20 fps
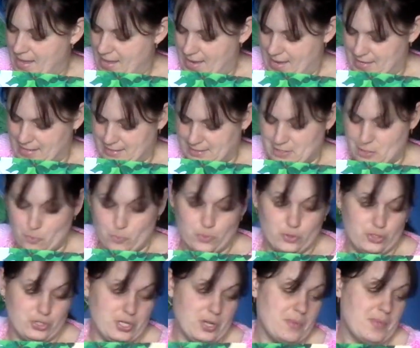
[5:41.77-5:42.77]
And so
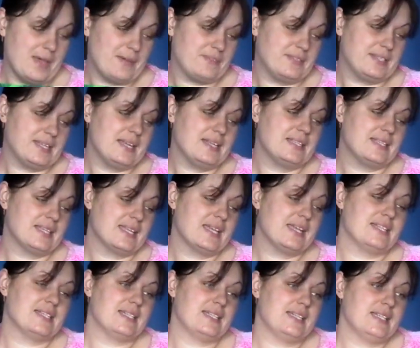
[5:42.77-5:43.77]
much so that I say to the
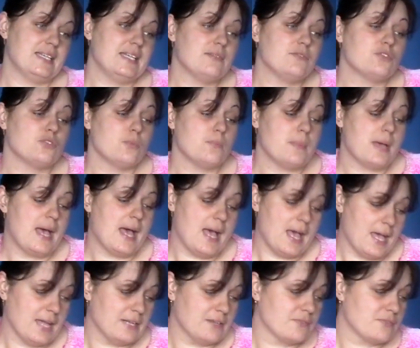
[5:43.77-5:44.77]
kids, leave some
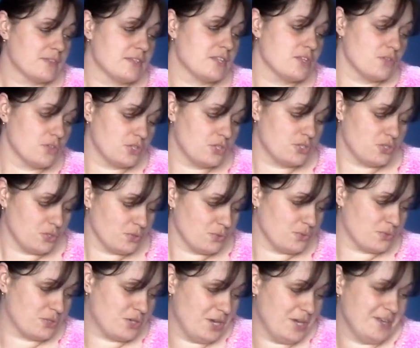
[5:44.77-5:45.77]
behind for the other
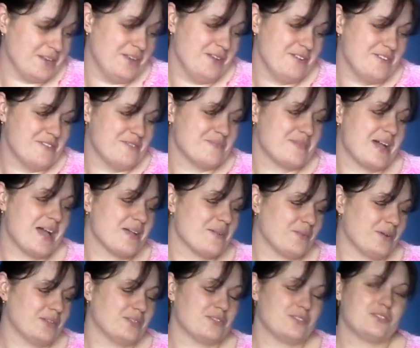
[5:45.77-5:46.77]
children who
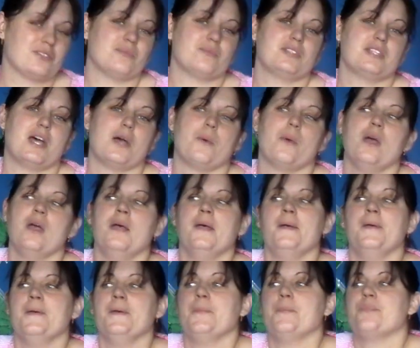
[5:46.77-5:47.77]
might want some. So
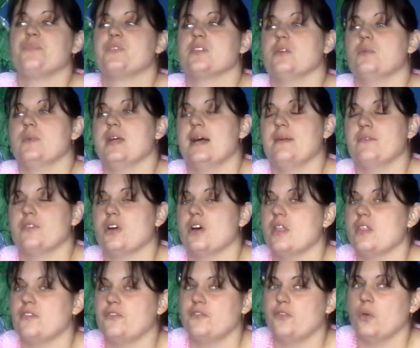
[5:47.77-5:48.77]
we haven't
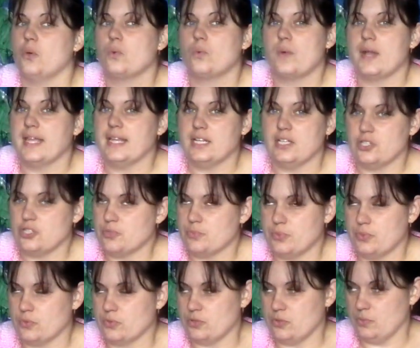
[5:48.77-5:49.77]
got the full range of
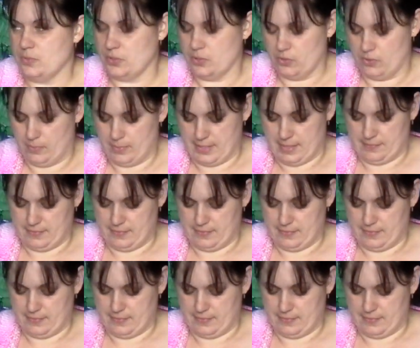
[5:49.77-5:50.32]
books that we normally